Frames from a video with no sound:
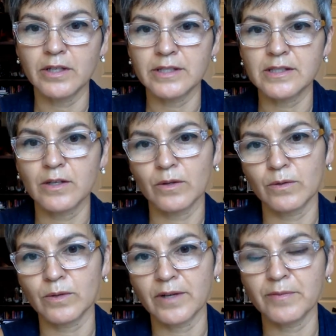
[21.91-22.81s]
and
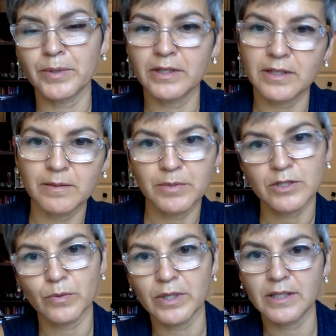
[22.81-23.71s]
so I've been in
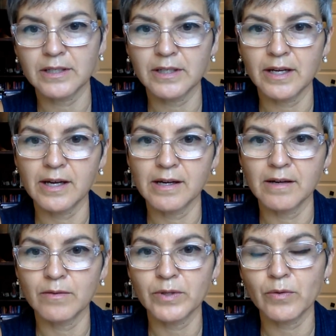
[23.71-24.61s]
between
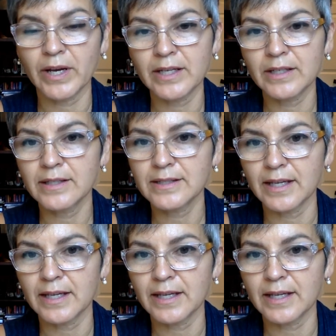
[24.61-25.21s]
rewriting it.